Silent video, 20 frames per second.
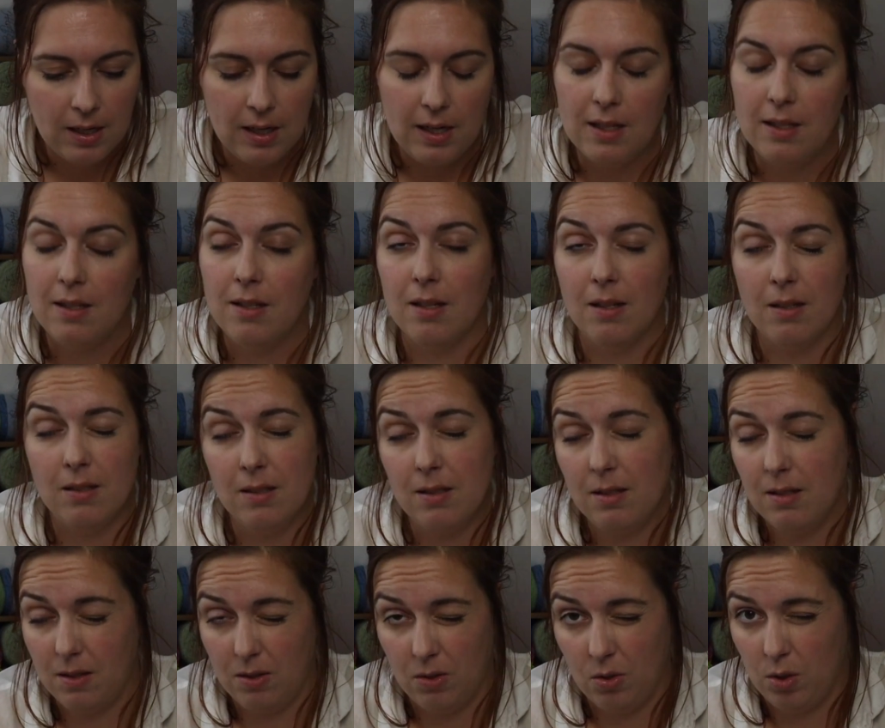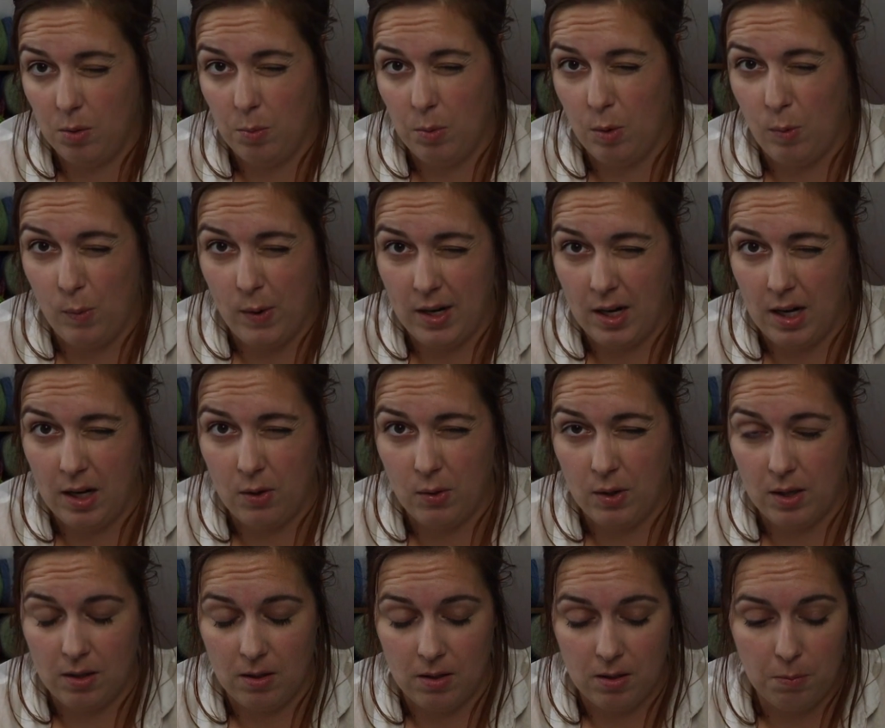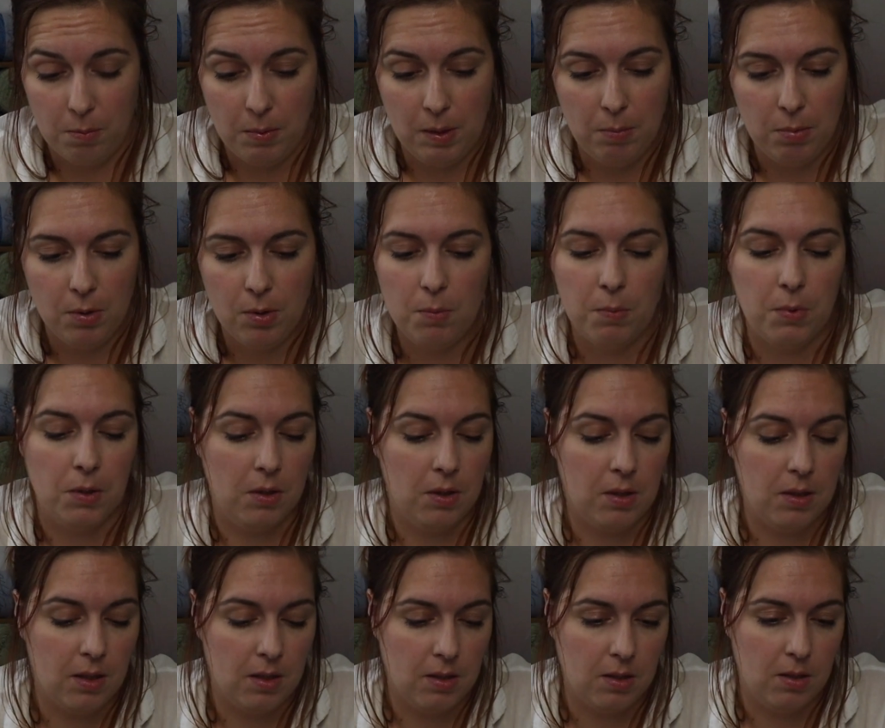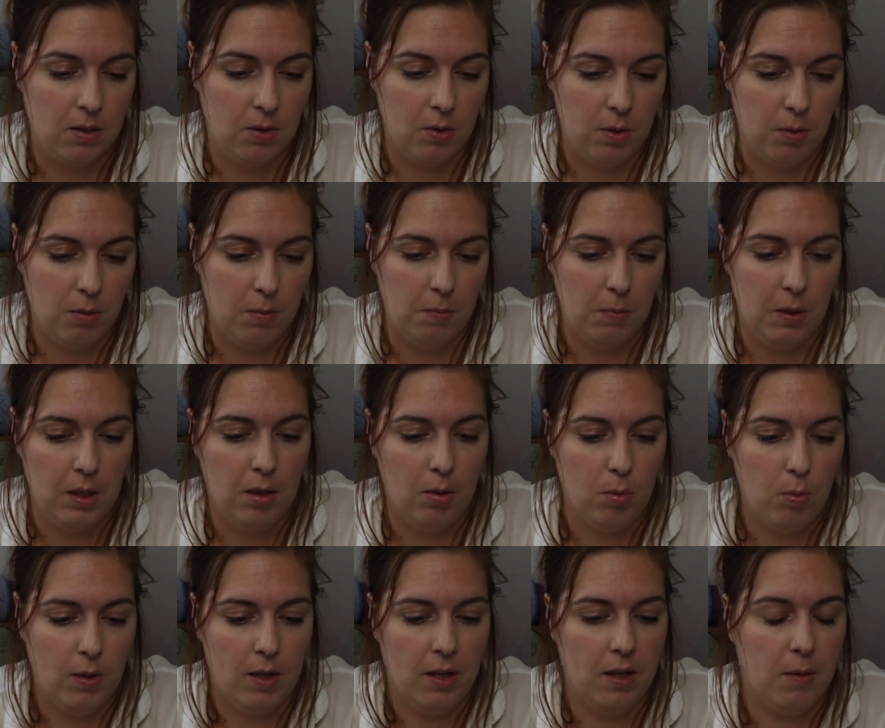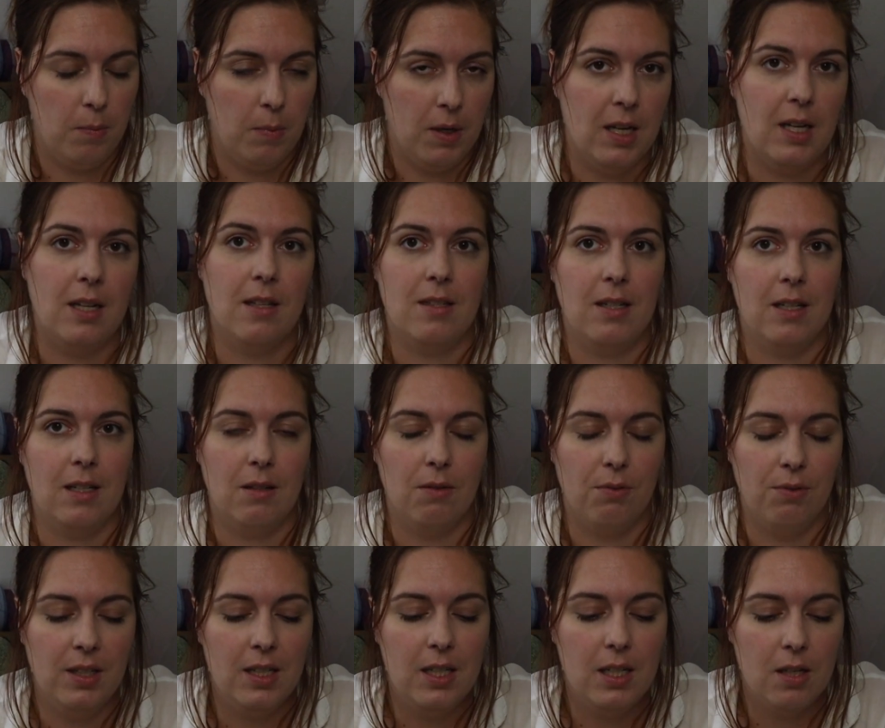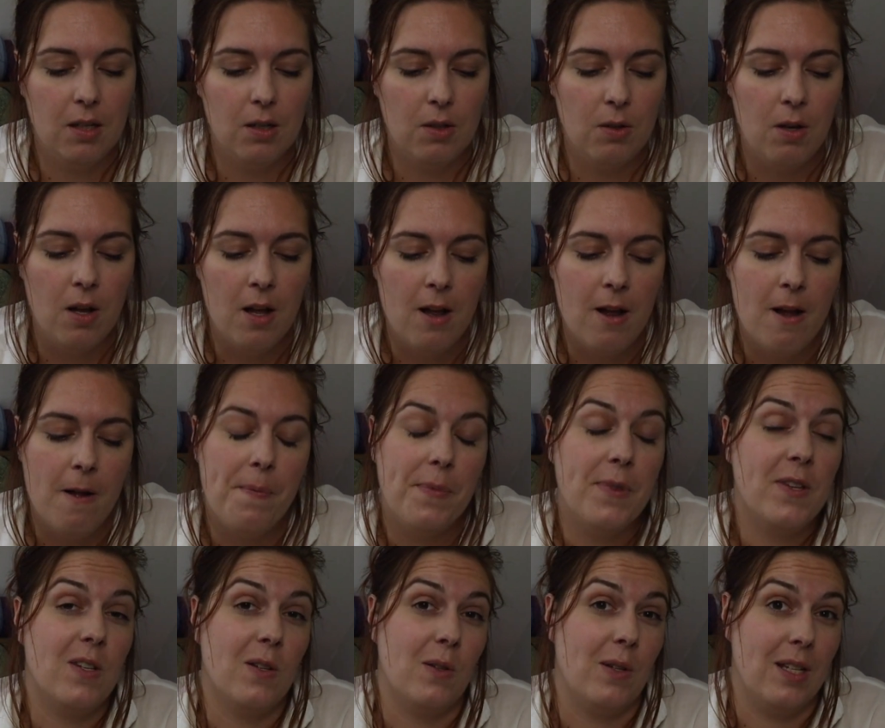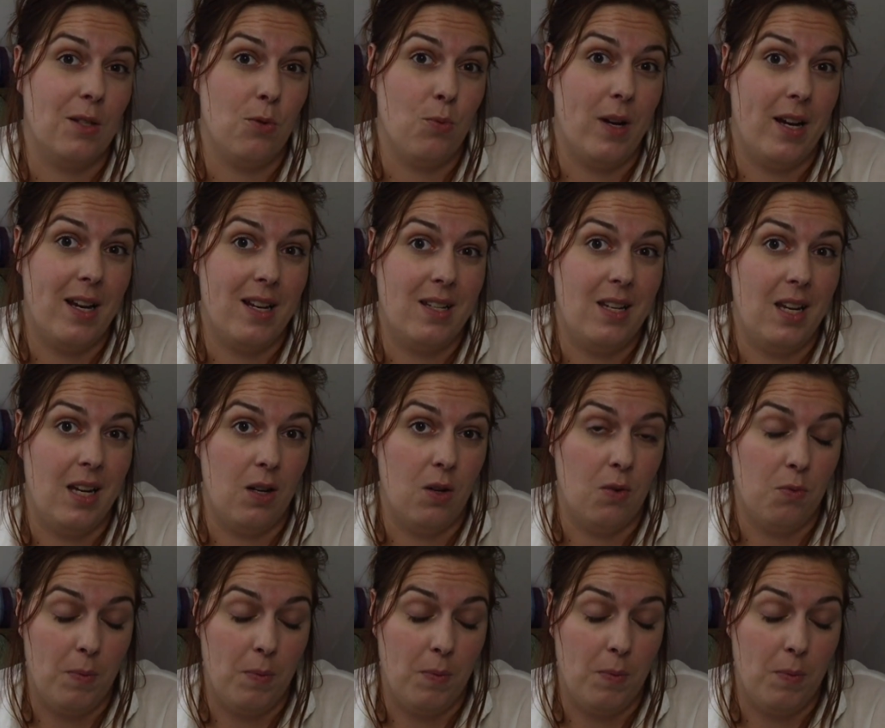It doesn't annoy me when I look at other people, but it does annoy me when I'm editing the video. So that's why I take off